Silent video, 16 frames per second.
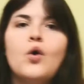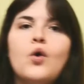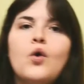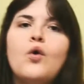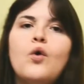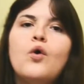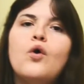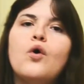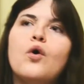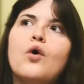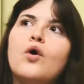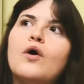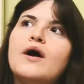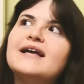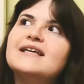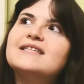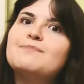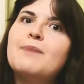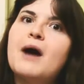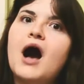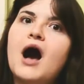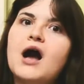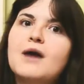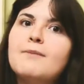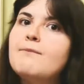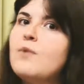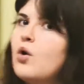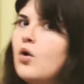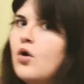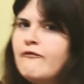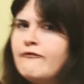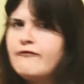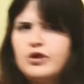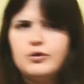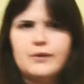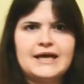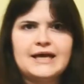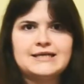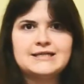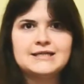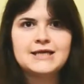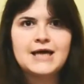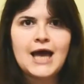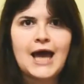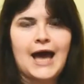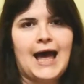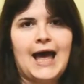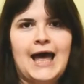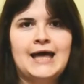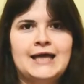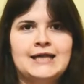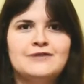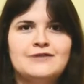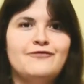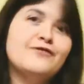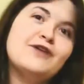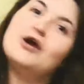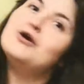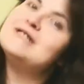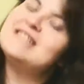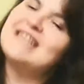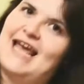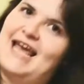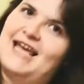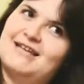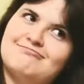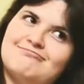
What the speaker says: Or is Puck more fluid and floaty?